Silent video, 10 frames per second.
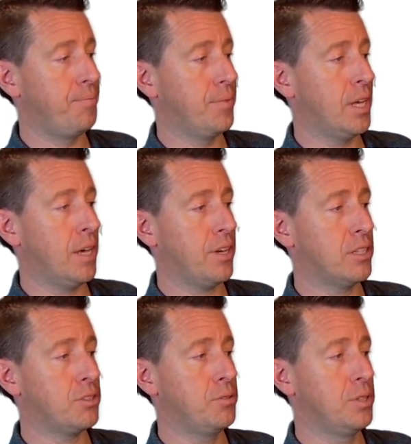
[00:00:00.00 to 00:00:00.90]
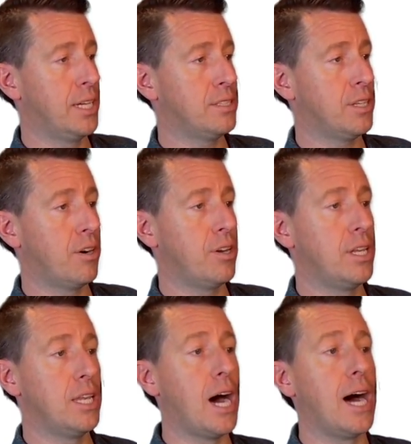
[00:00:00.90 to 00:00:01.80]
I've got two lines that are
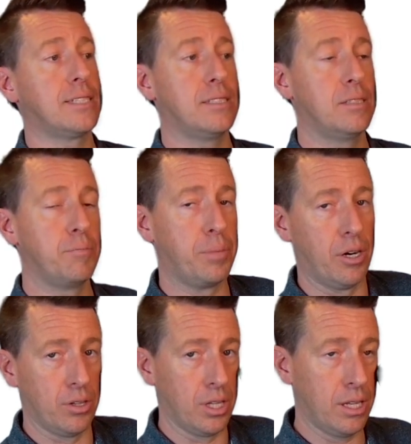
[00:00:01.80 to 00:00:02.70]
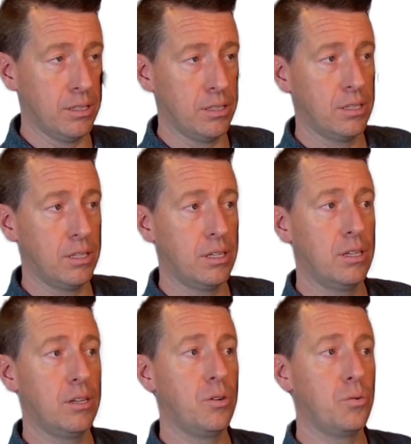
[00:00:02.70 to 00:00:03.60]
not parallel
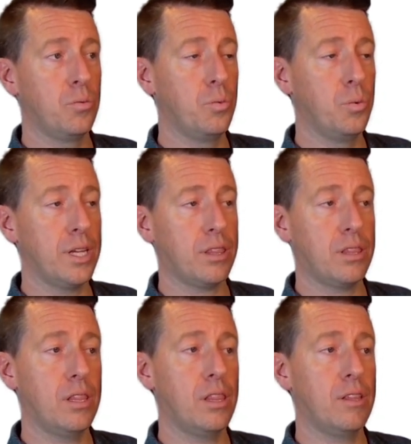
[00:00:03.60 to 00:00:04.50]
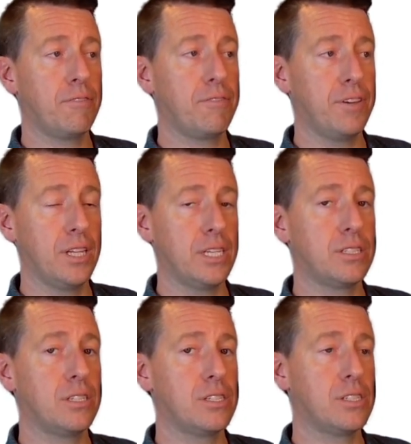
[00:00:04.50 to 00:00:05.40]
with the fillet
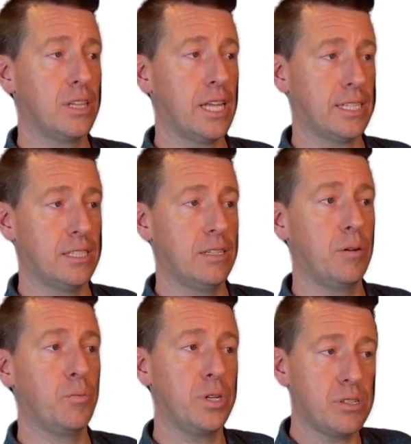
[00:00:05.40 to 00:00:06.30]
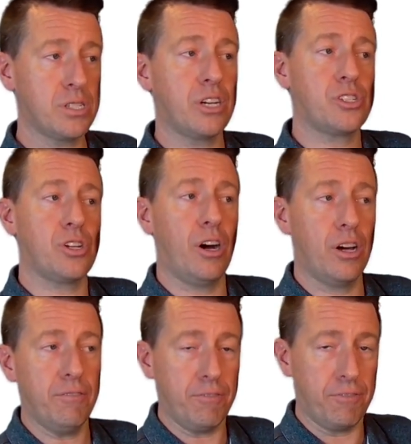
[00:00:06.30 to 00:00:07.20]
selected. And when you touch
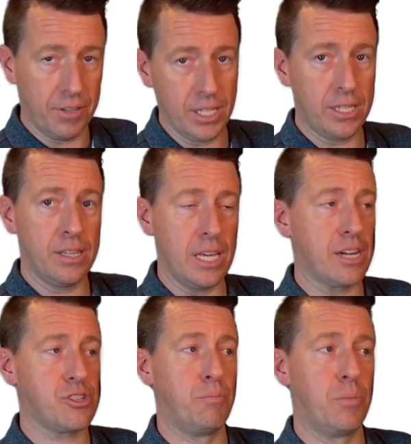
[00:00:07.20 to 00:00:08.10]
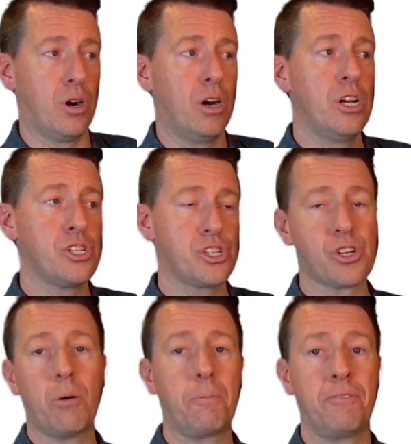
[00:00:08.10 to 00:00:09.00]
on fillet in the action bar,
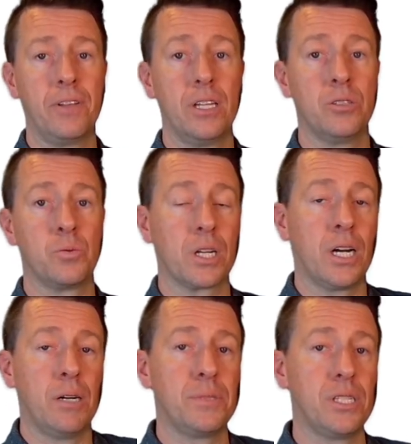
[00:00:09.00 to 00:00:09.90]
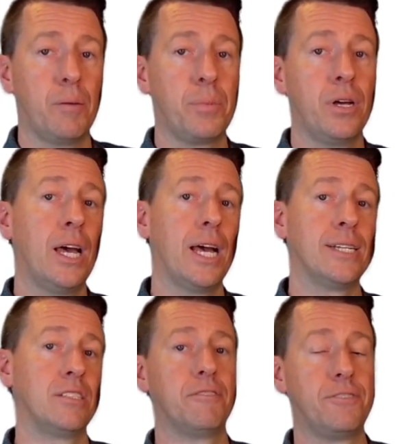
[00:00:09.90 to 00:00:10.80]
sharp fillet is what comes up as a
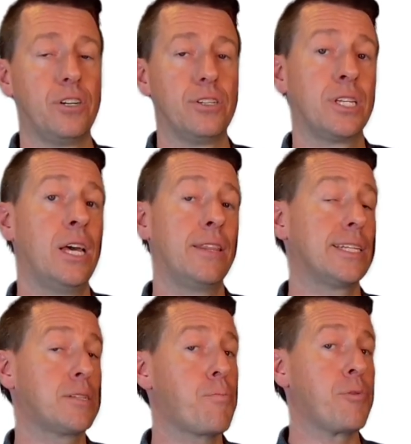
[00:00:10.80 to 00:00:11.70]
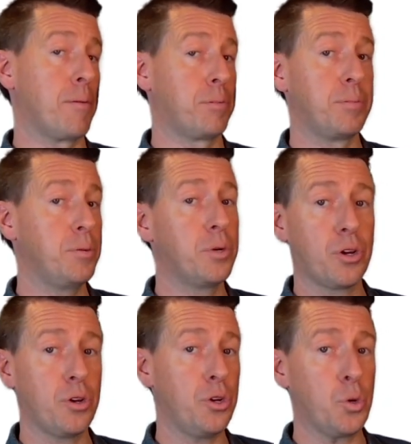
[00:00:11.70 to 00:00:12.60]
default. That's probably
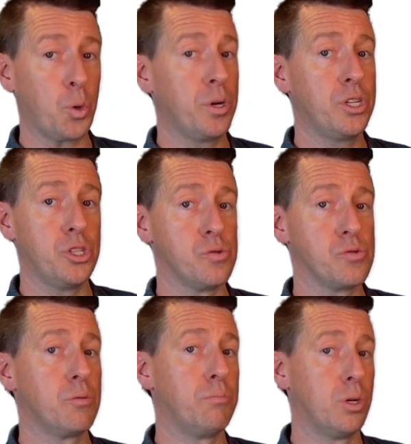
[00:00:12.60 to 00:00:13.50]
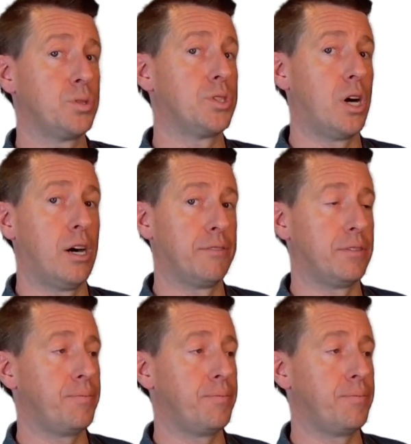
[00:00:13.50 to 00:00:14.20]
what you're going to use the most often.